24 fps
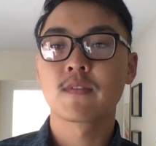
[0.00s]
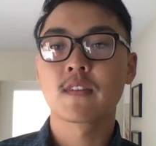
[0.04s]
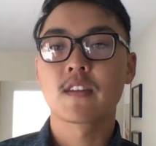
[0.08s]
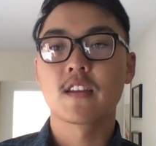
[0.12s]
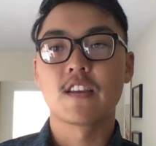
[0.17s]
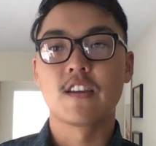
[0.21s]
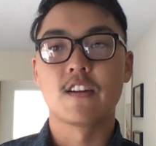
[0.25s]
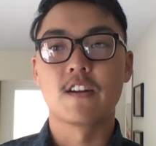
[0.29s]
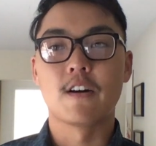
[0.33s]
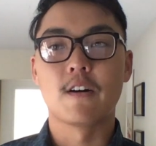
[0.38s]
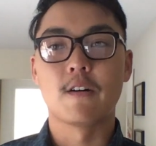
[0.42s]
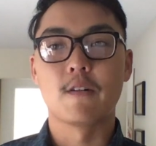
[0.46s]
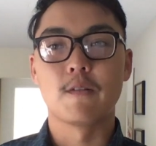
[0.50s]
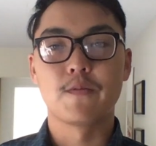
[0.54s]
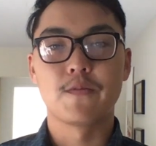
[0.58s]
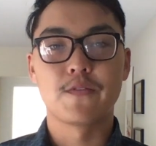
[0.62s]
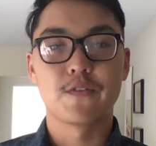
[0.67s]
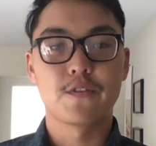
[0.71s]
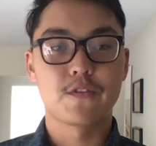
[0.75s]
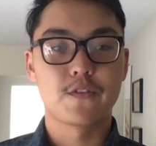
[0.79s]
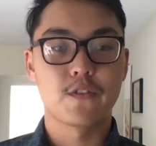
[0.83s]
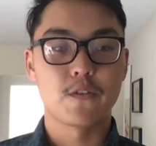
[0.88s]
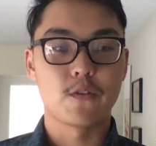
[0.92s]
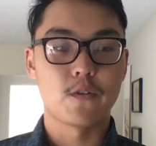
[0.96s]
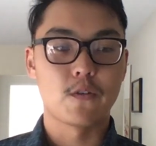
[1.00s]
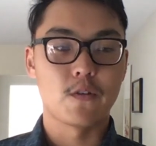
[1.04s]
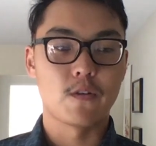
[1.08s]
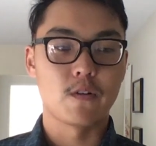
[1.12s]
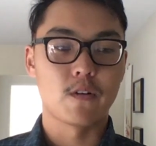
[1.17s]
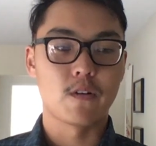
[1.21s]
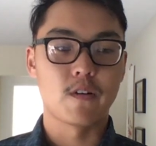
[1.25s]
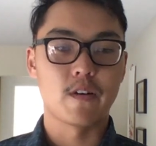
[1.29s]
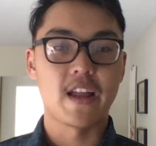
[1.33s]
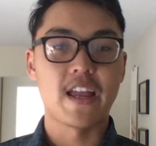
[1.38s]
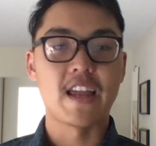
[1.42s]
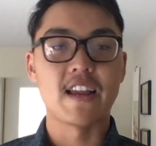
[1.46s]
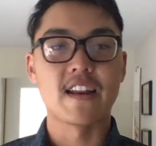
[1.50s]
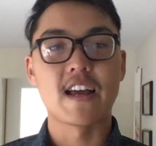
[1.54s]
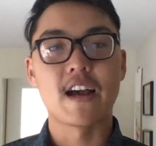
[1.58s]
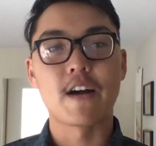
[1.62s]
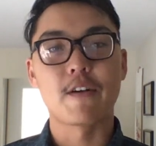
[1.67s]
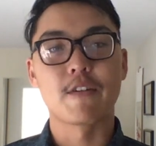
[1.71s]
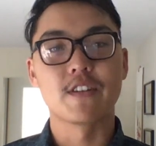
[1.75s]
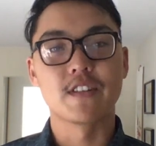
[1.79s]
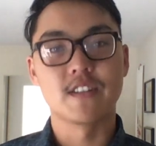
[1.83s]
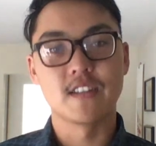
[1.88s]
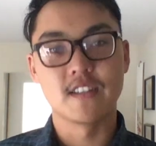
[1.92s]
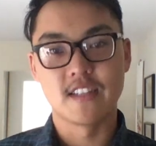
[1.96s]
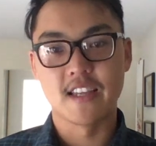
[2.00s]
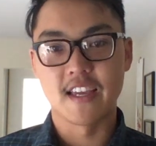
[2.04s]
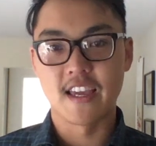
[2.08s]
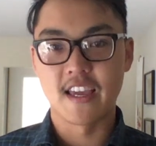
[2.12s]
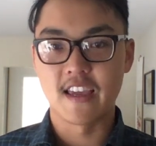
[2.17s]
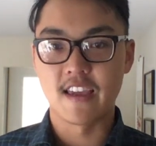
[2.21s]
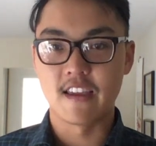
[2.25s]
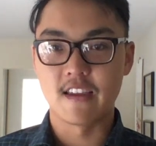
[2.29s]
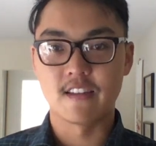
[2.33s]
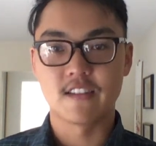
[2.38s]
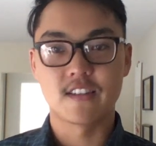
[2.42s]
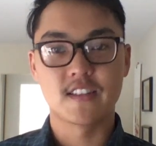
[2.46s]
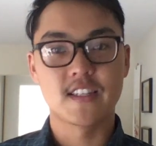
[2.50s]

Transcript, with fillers: you know, for 8 hours a day,